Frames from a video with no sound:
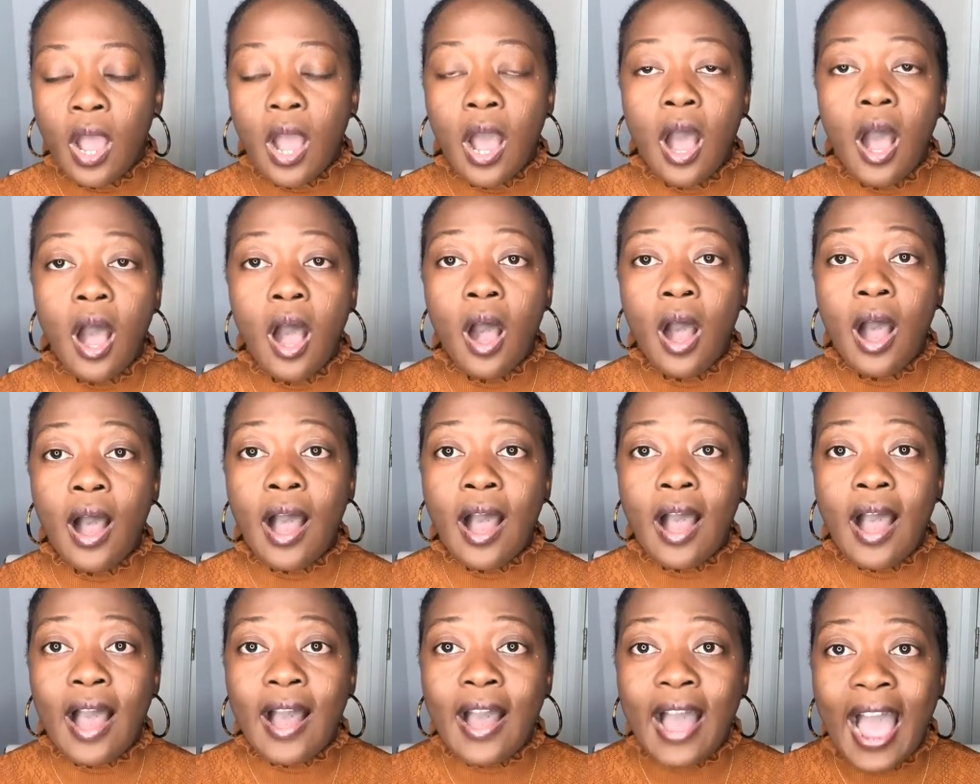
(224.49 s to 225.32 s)

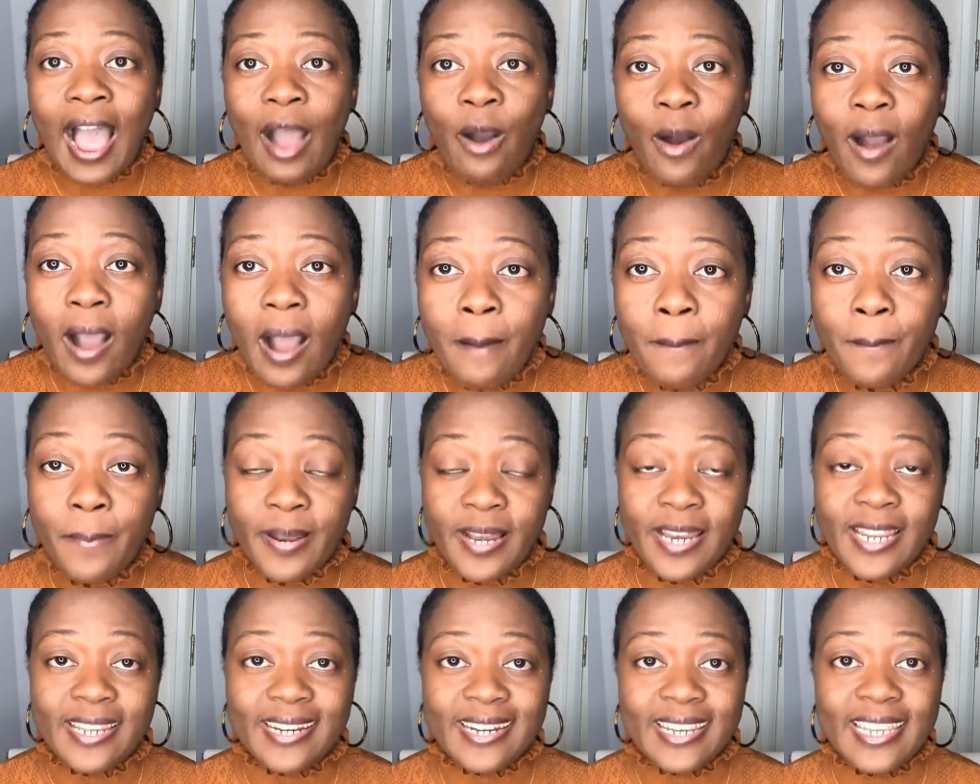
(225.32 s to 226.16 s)
our
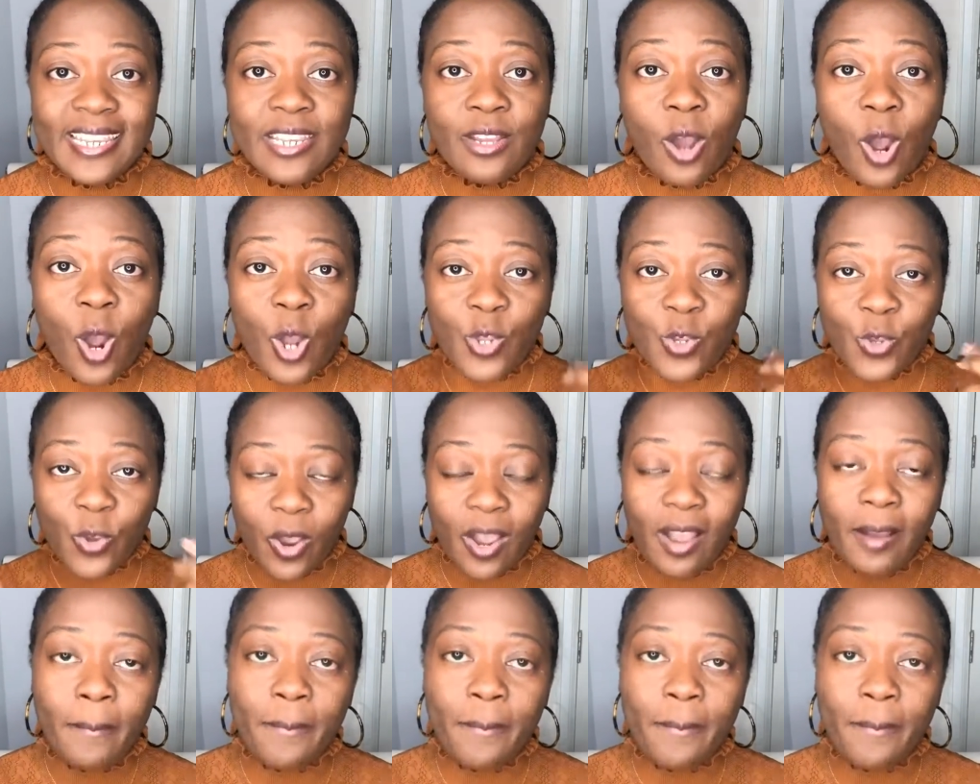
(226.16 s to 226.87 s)
ability or your